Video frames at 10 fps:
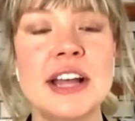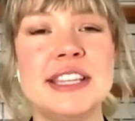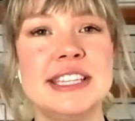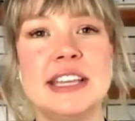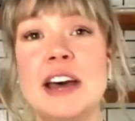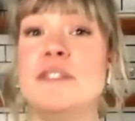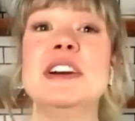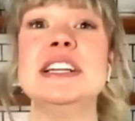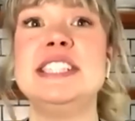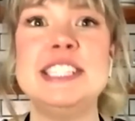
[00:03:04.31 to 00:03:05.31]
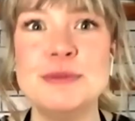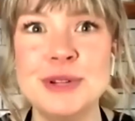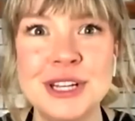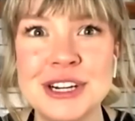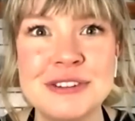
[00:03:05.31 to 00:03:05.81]
this very
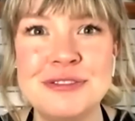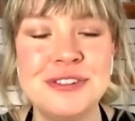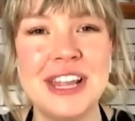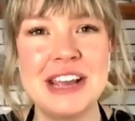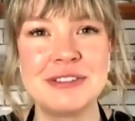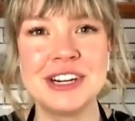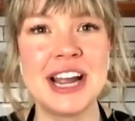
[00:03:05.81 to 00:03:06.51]
similar flavor,